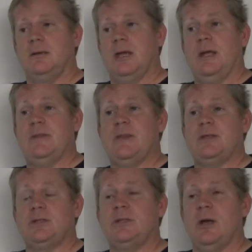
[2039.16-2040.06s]
And then
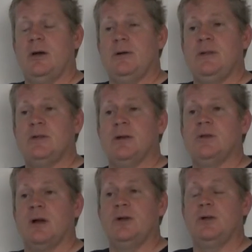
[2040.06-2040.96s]
then you're in
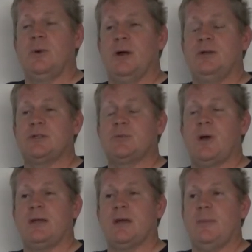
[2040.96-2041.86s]
your underwear. You just
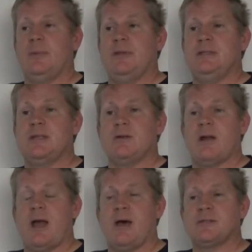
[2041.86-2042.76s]
wake up and he's in your
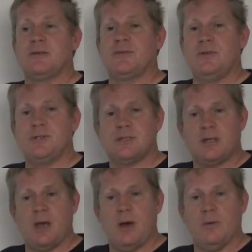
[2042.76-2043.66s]
house and he refuses to
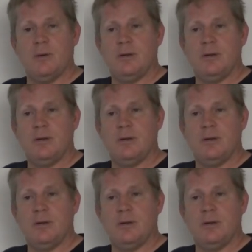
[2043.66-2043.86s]
go.